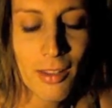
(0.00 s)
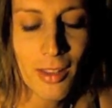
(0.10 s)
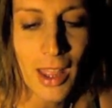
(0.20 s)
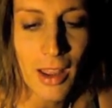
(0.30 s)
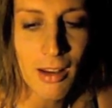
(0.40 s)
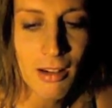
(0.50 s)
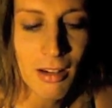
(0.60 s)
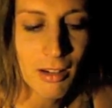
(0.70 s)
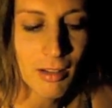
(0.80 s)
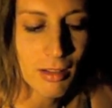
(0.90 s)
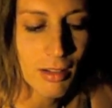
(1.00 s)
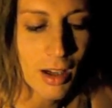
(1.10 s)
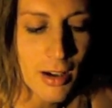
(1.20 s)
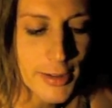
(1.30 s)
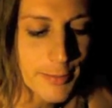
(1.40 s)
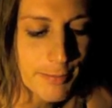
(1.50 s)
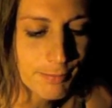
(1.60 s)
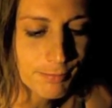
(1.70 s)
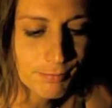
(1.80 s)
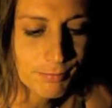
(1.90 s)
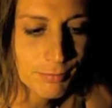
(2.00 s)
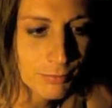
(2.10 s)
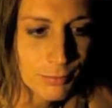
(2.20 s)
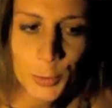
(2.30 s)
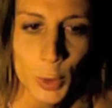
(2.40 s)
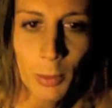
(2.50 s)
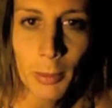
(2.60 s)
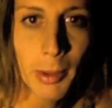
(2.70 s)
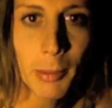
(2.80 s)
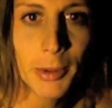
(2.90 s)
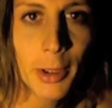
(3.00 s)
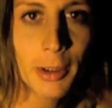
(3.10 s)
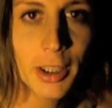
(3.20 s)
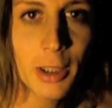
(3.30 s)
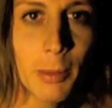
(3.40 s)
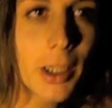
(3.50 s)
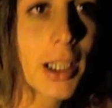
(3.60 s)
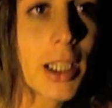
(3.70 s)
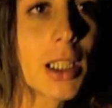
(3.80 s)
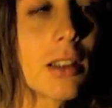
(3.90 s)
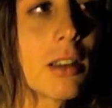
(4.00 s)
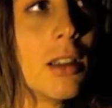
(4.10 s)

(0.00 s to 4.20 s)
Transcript: that, normal people don't experience.